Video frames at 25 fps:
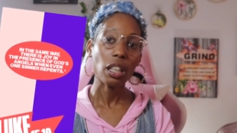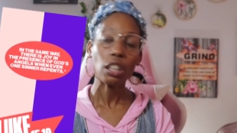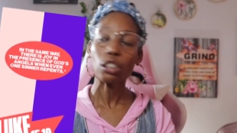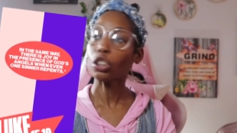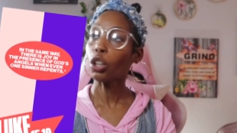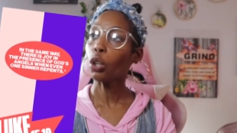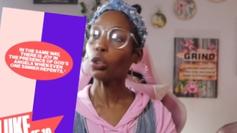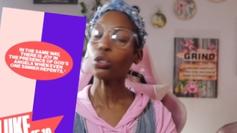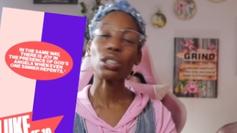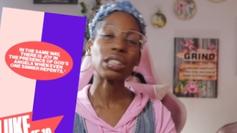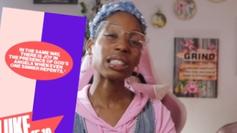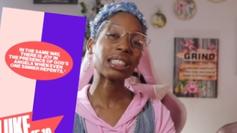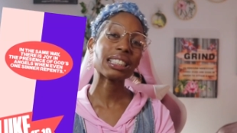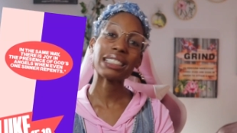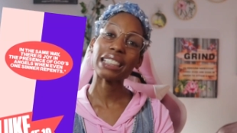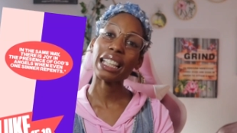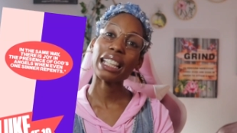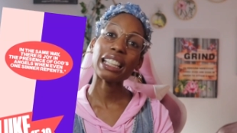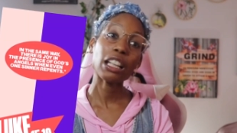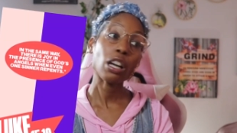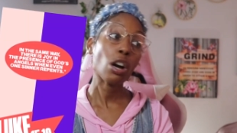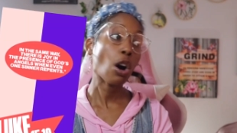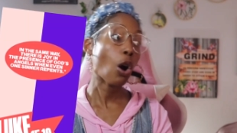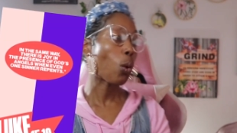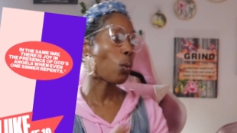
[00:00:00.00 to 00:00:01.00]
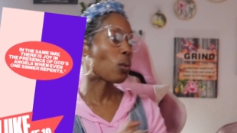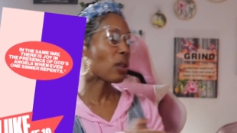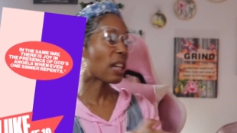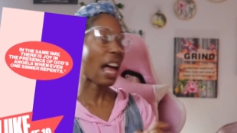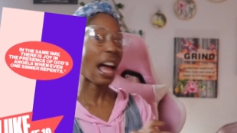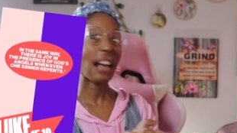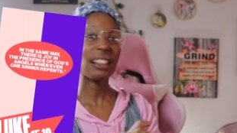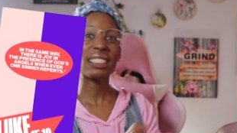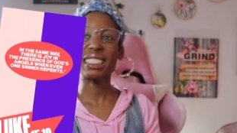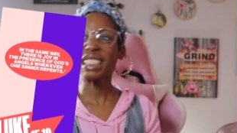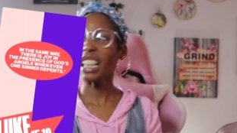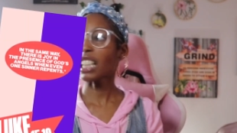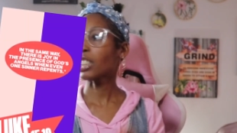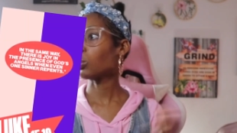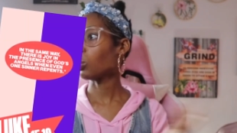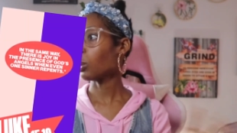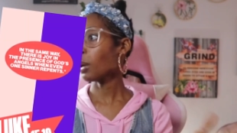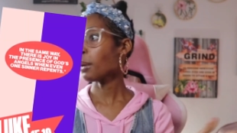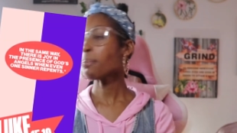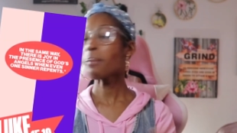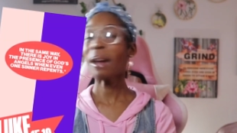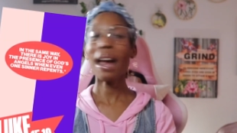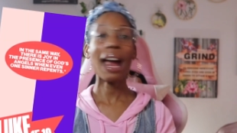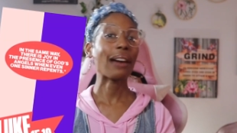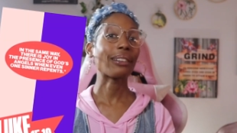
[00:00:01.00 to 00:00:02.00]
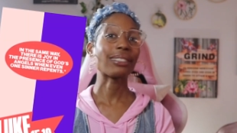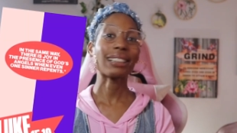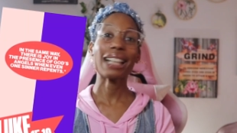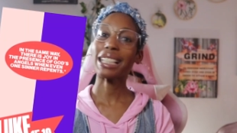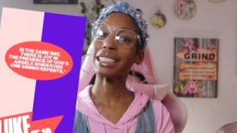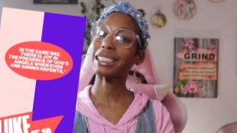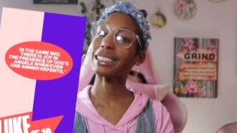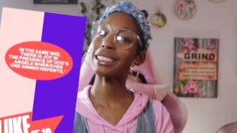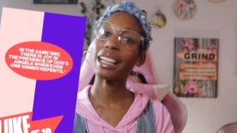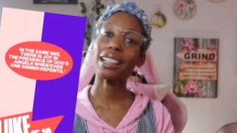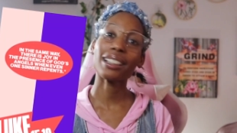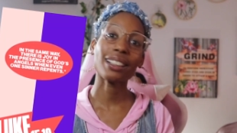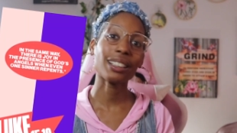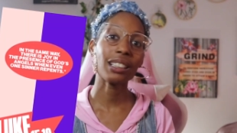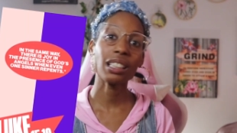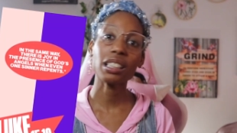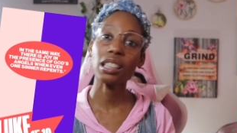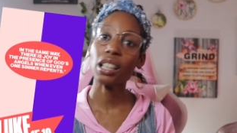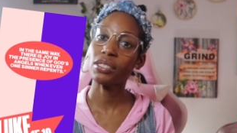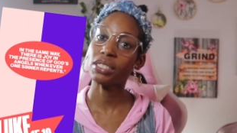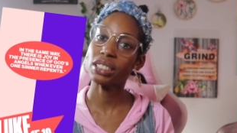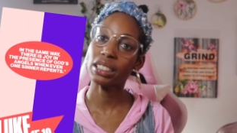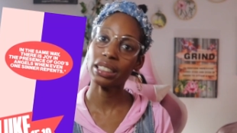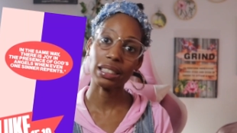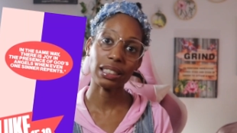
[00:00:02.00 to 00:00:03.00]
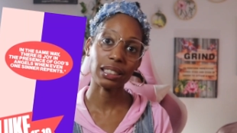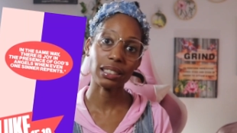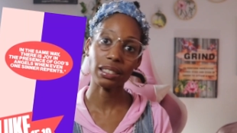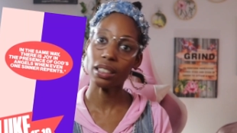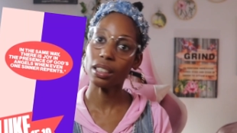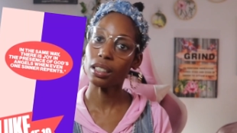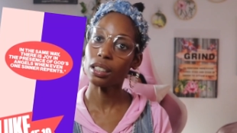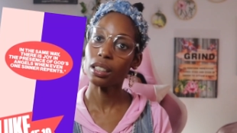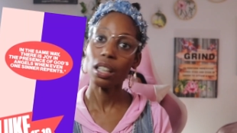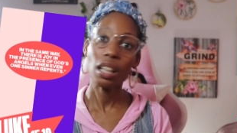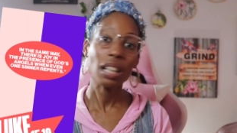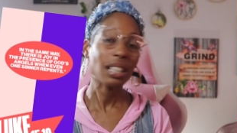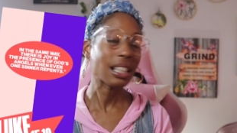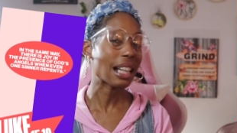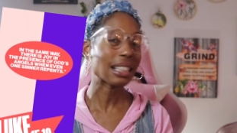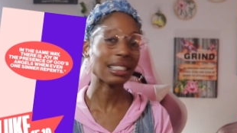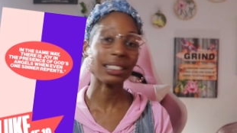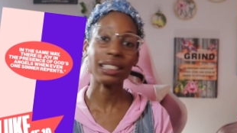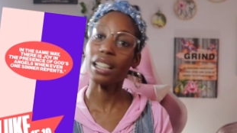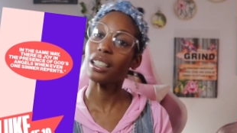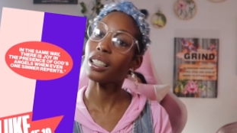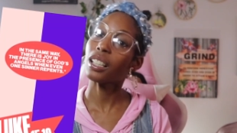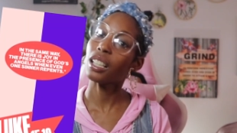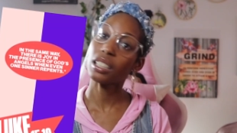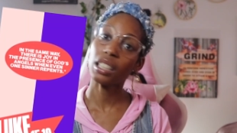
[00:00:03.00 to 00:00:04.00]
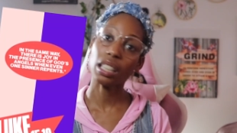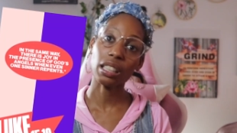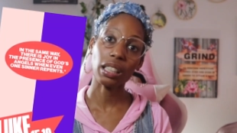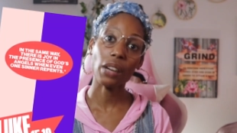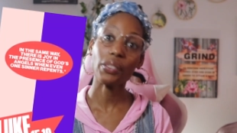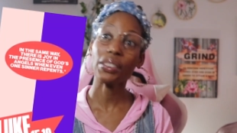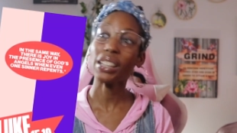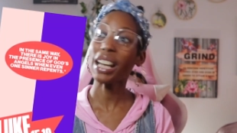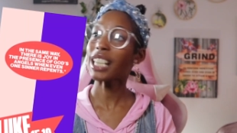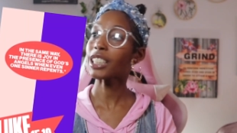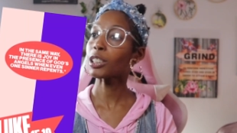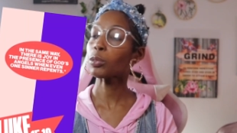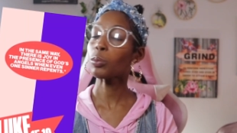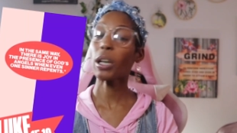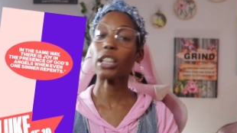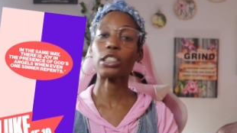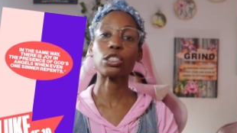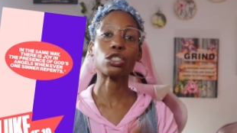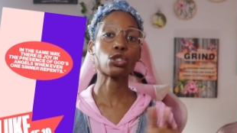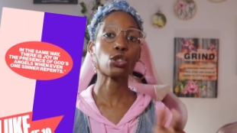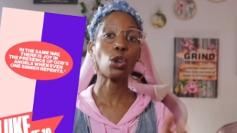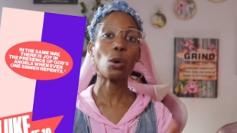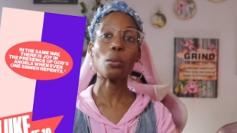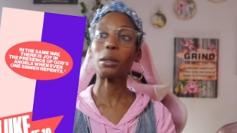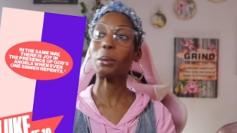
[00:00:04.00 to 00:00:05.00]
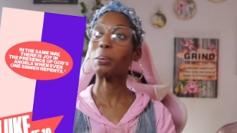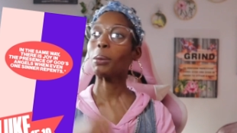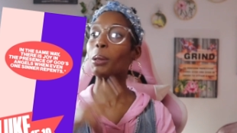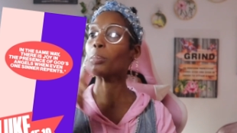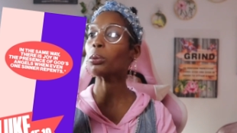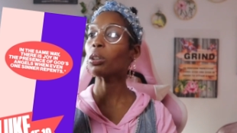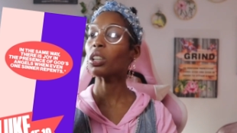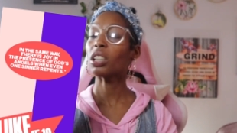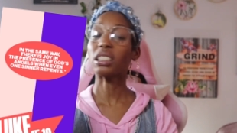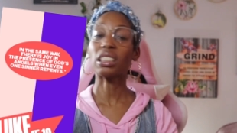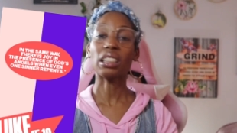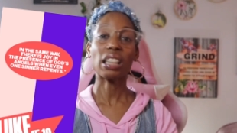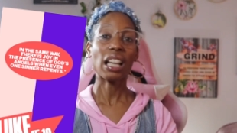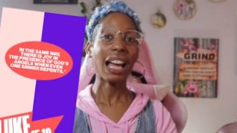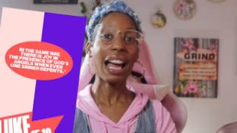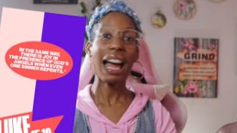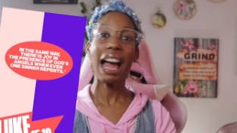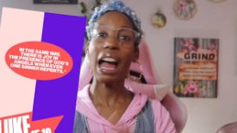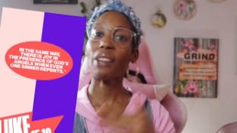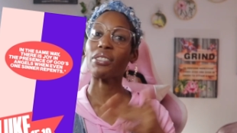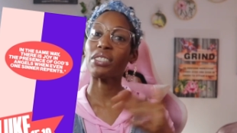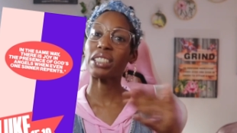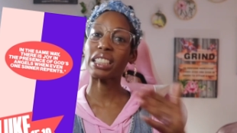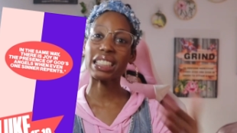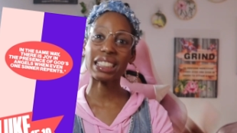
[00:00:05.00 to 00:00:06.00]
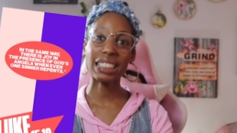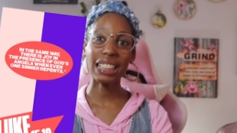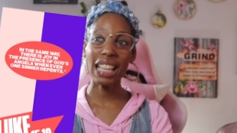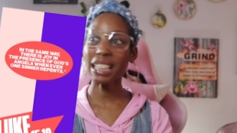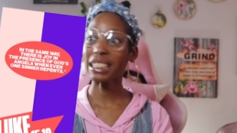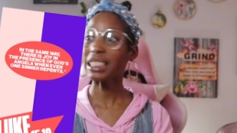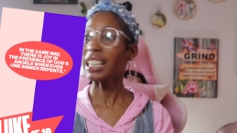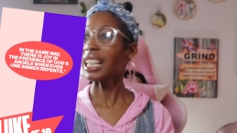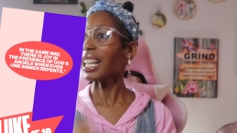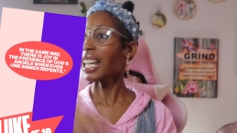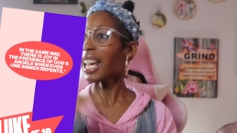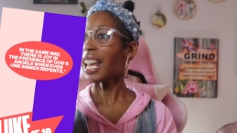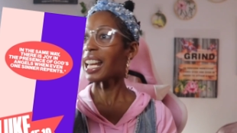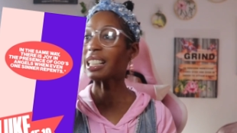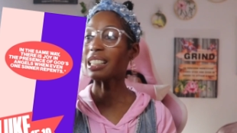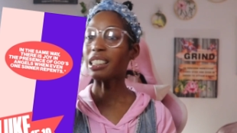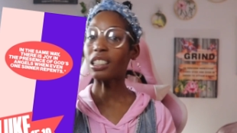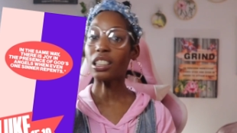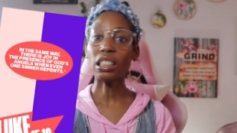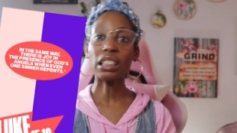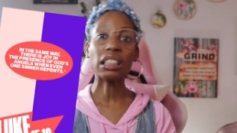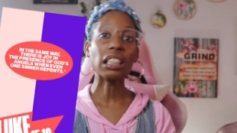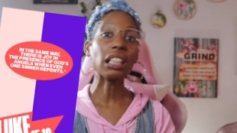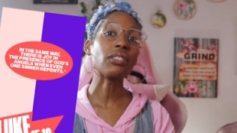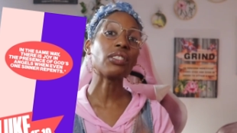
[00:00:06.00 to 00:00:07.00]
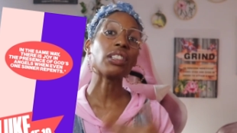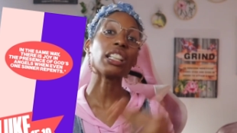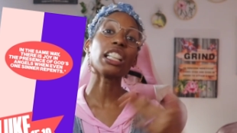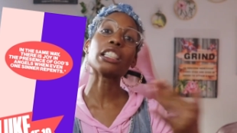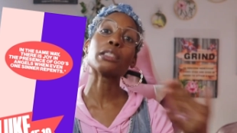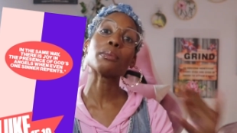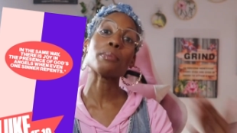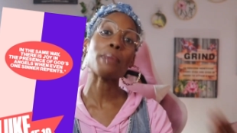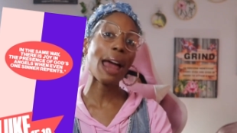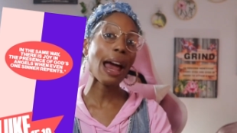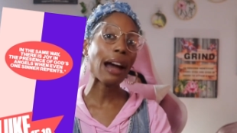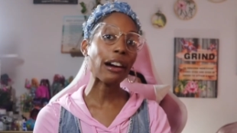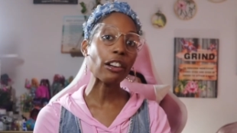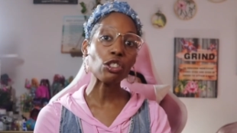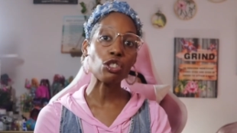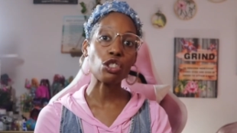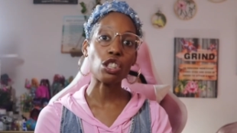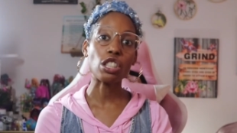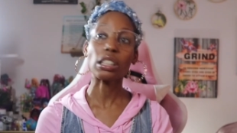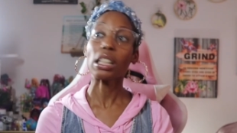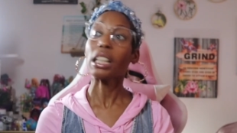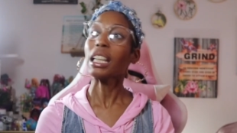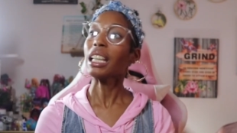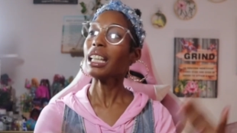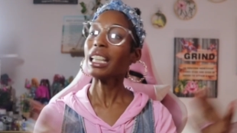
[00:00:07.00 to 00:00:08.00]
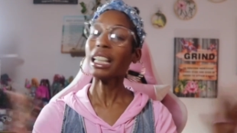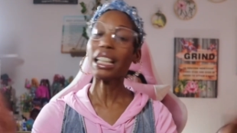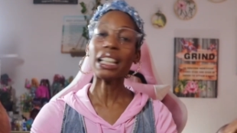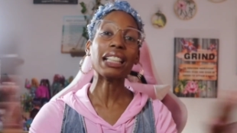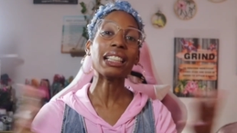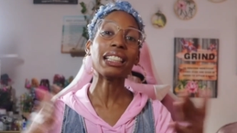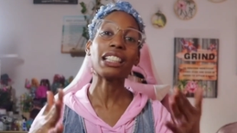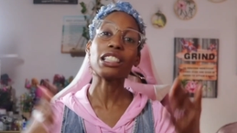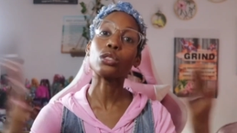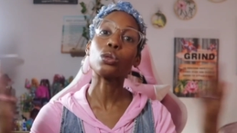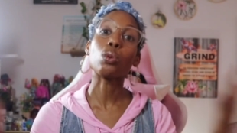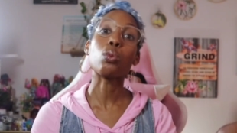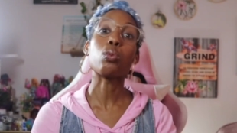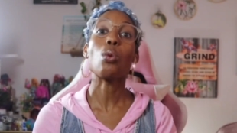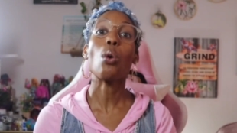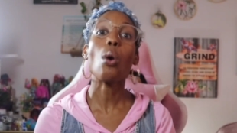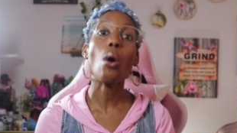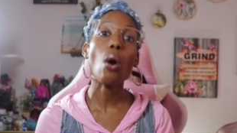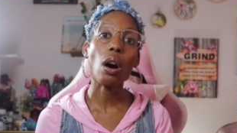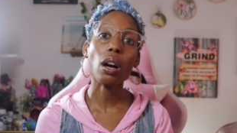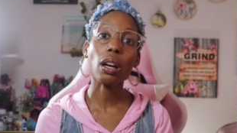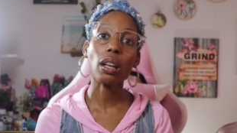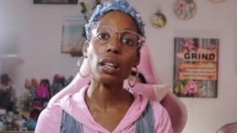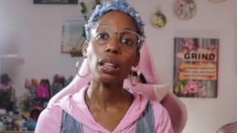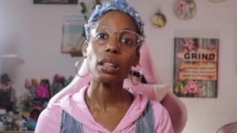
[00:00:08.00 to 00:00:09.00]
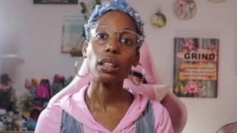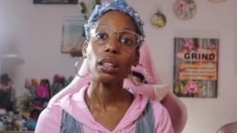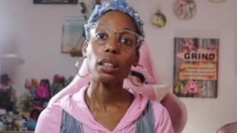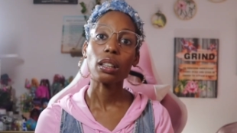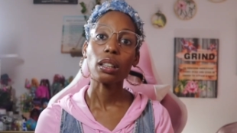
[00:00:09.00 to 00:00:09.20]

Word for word: Don't just say that, oh, we had sex, we're married. That's not good enough, sister. That's not good enough. And that's why so many people are having sex and leaving these marriages in this walk.